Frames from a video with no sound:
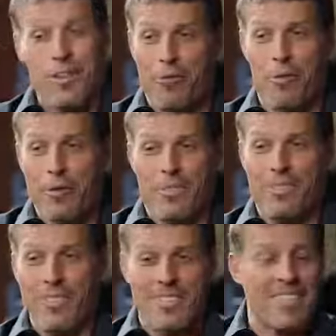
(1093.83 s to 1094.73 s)
the
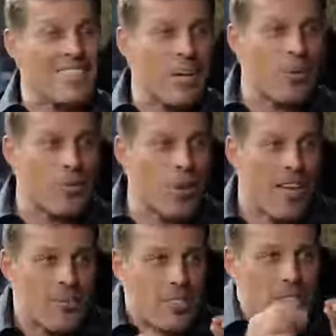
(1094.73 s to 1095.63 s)
difference is the secret
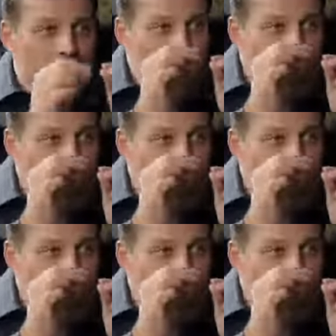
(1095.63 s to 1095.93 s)
sauce, which is